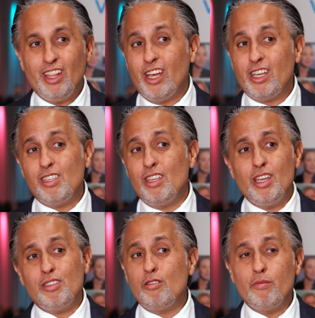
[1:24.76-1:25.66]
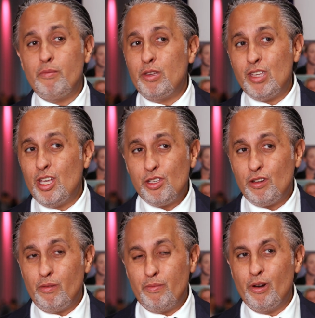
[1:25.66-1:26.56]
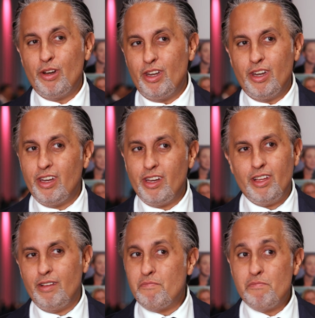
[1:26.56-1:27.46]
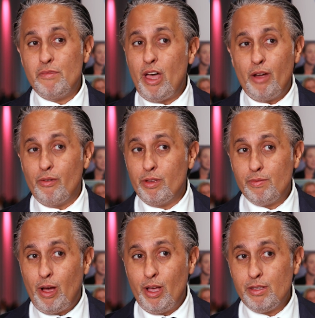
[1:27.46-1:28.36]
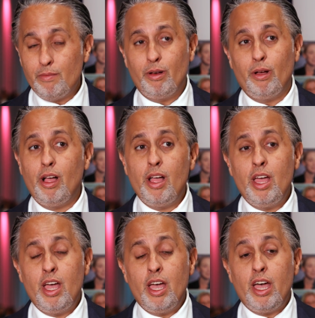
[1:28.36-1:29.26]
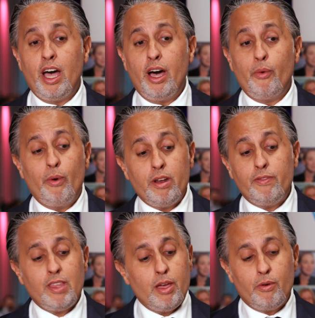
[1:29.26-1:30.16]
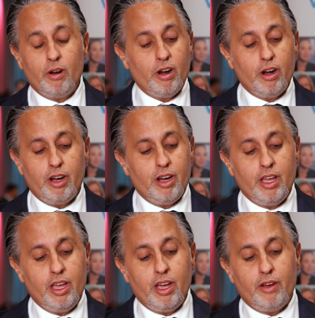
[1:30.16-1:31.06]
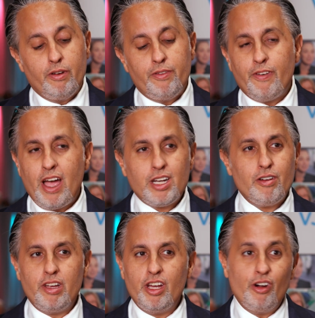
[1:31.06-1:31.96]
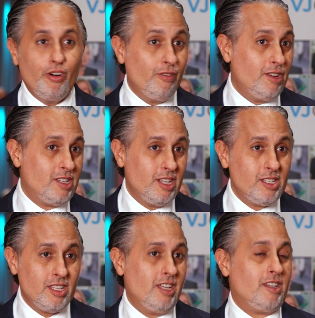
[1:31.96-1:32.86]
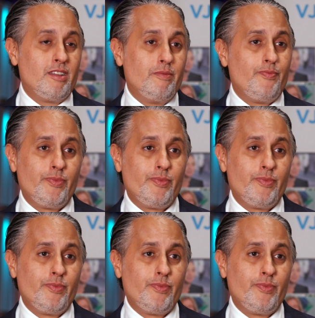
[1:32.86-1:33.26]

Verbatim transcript: like tumor mutational burden, not responsible. Uh, what if they were refractory or resistant,